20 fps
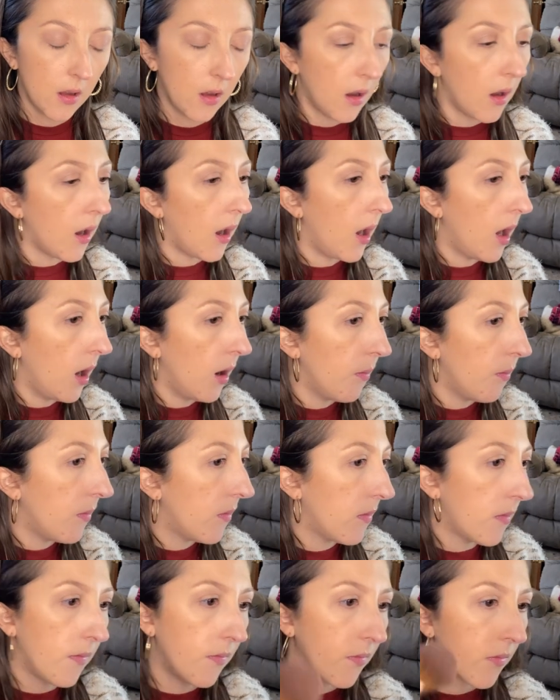
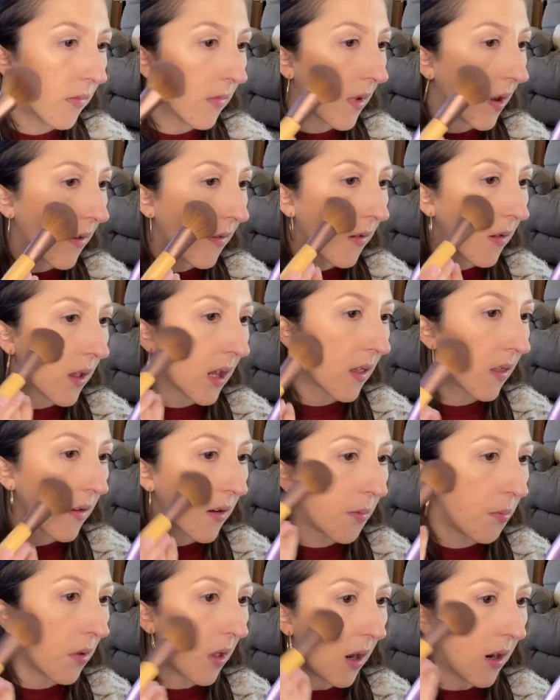I feel like this
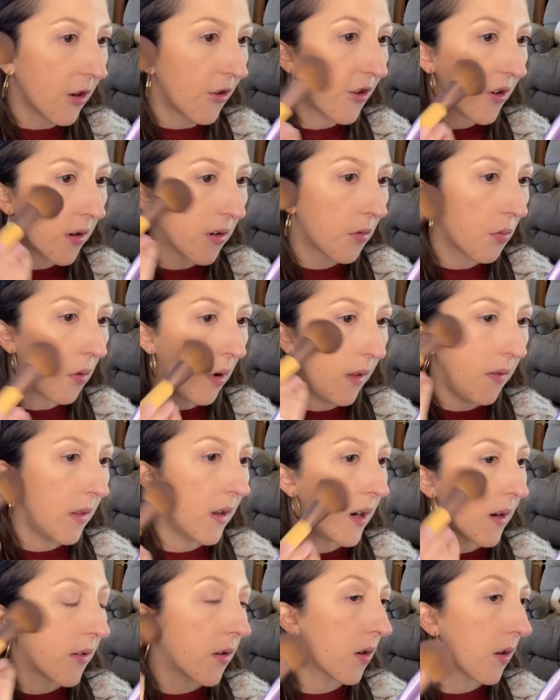blush is one that
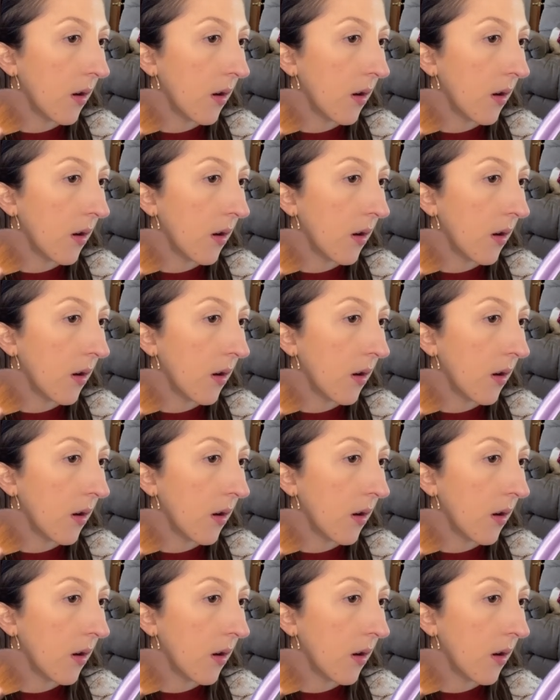it's